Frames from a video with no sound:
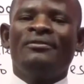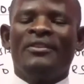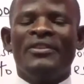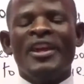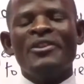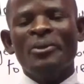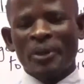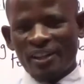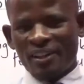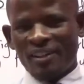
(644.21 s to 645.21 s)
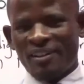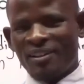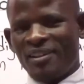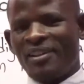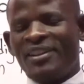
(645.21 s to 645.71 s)
the urine
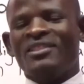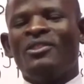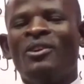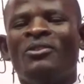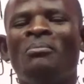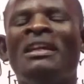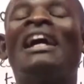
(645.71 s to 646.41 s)
is going to be